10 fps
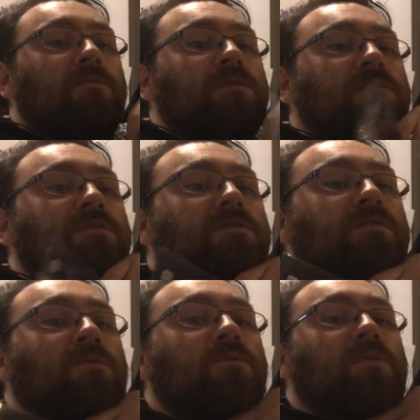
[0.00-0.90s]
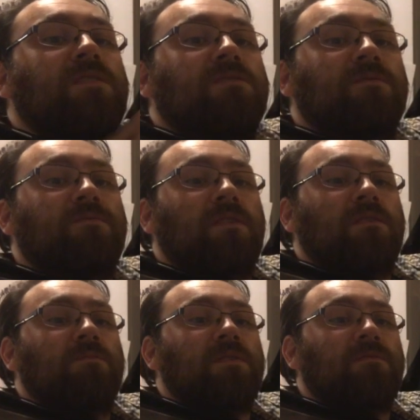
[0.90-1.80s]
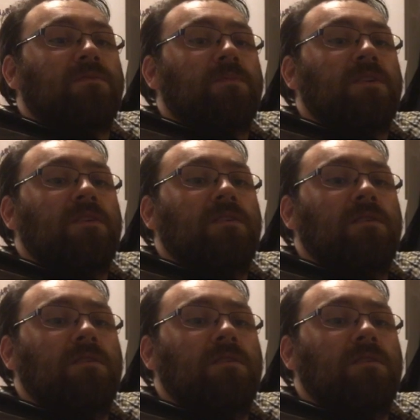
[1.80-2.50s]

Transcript: which is always the fun bit for me.